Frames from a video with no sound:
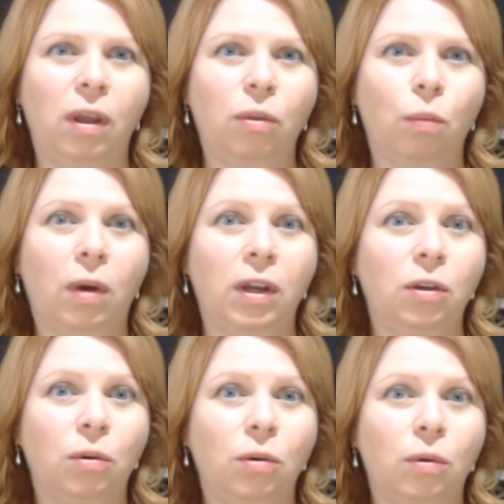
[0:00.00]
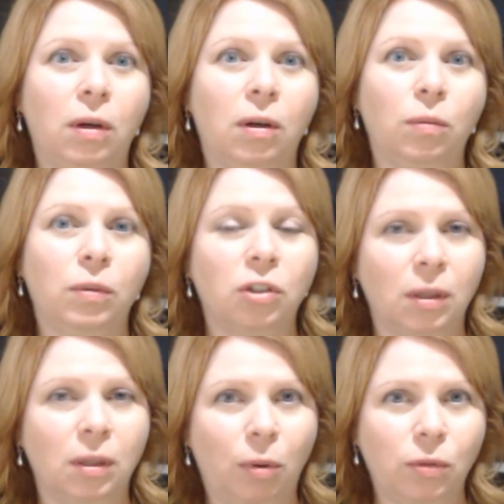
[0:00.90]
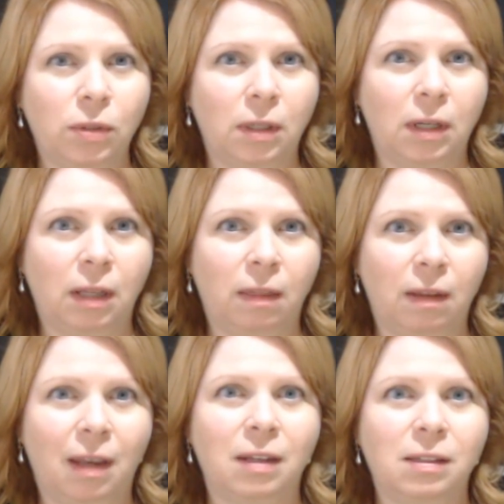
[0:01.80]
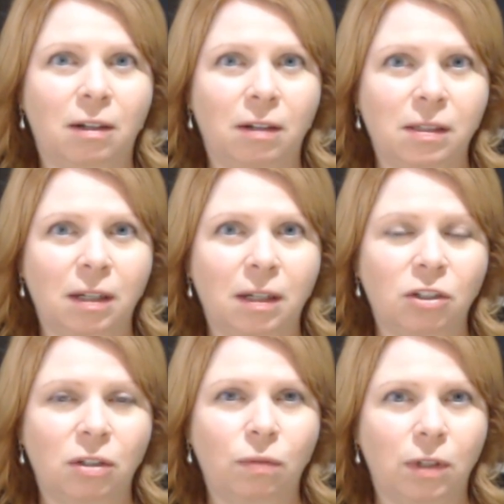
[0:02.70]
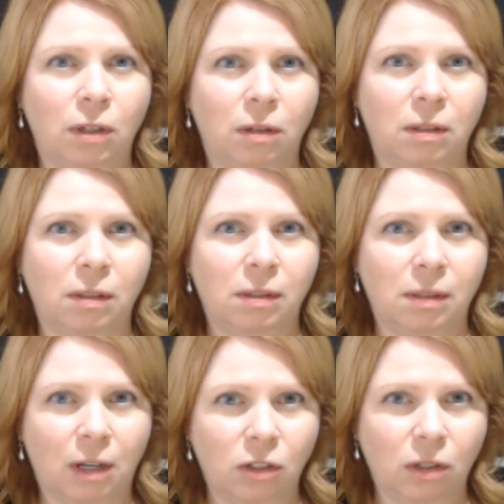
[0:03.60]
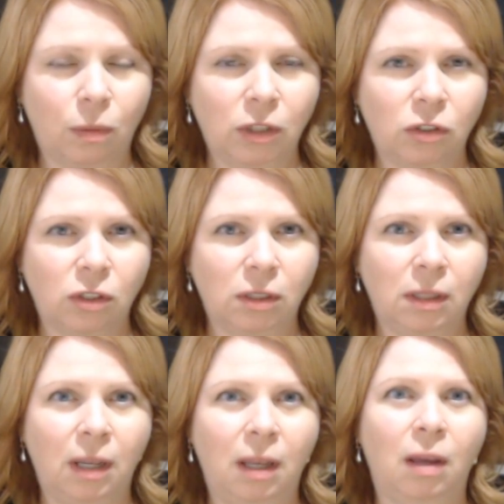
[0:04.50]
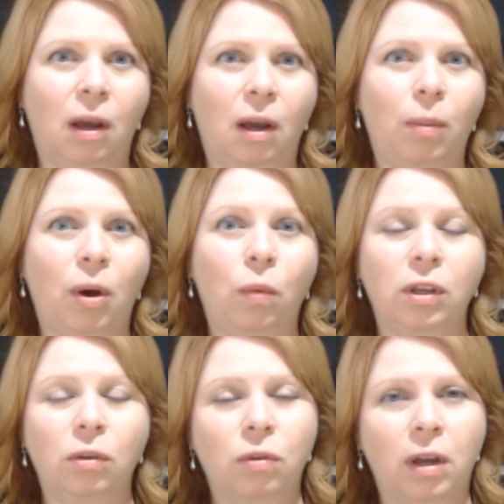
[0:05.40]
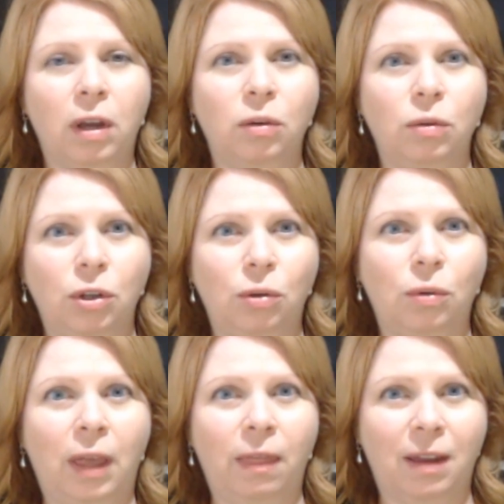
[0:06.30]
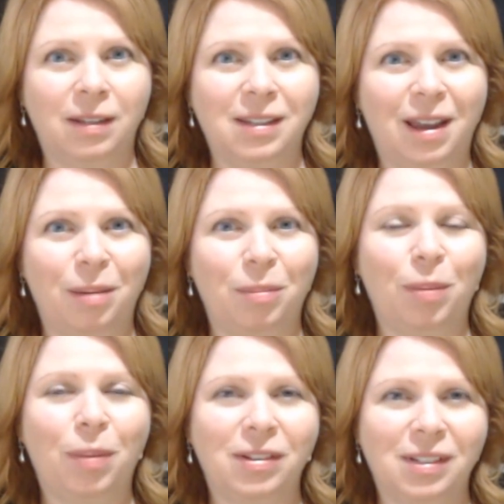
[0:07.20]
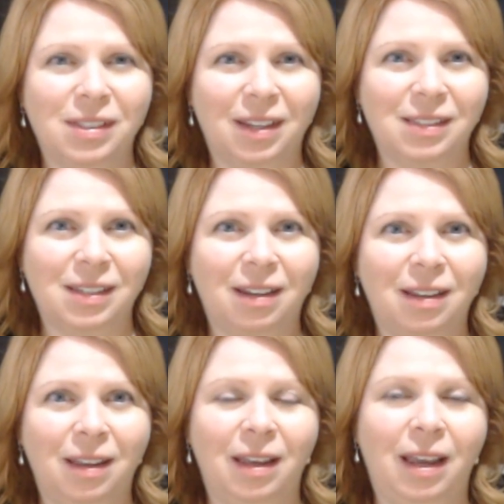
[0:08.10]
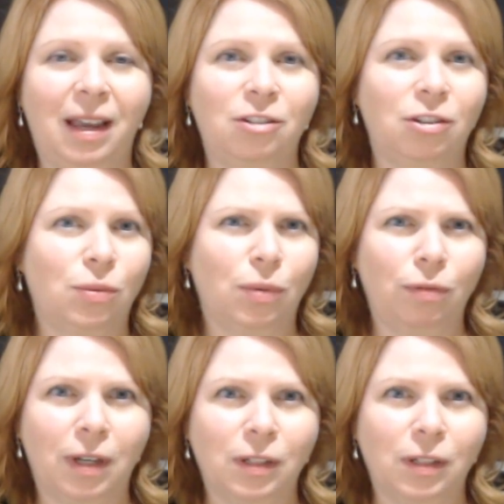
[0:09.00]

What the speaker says: with what you originally posted in the Getting Started section for your discussion question about what you thought you knew at that time about dyslexia. And just